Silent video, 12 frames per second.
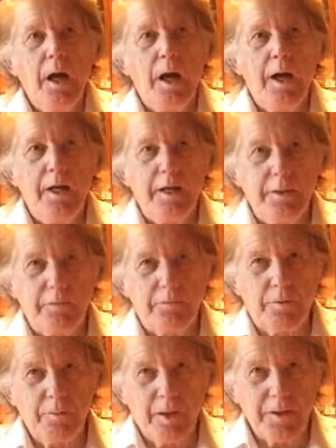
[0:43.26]
and
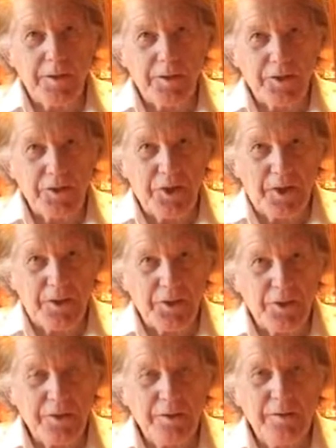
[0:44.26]
remained as
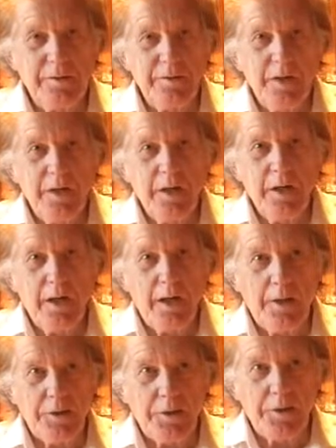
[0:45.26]
such
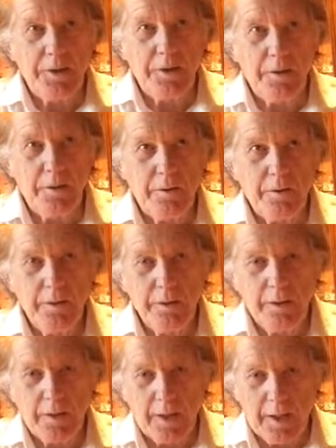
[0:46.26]
until
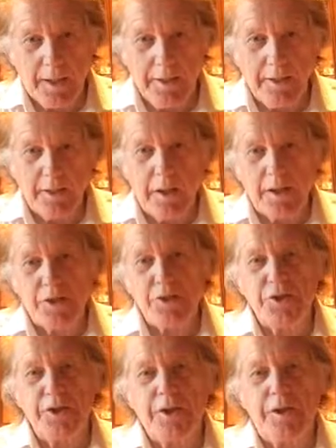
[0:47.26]
late
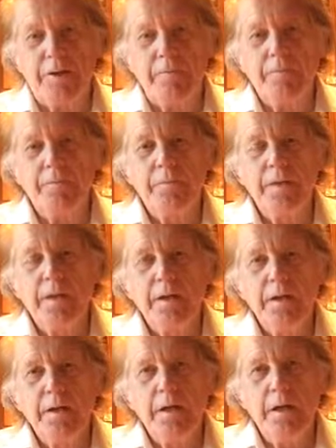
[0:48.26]
last year.
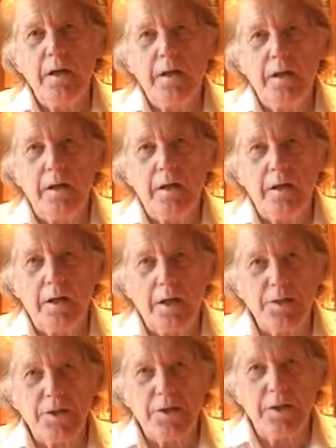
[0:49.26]

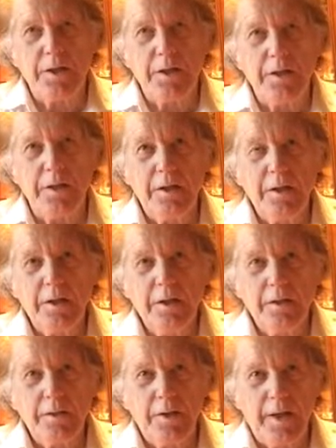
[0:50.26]
Last year
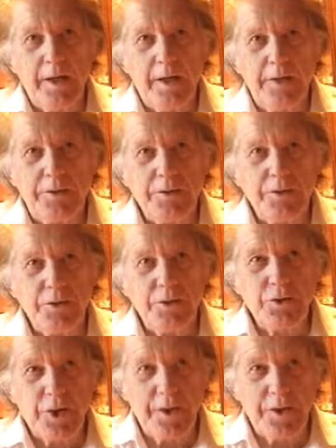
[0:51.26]
they
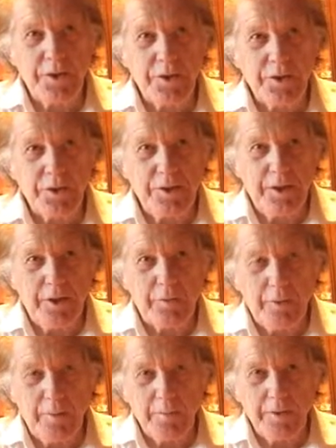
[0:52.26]
changed the
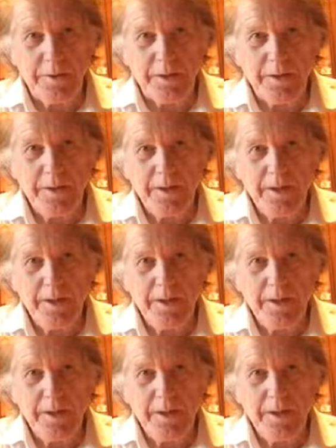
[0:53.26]
equipment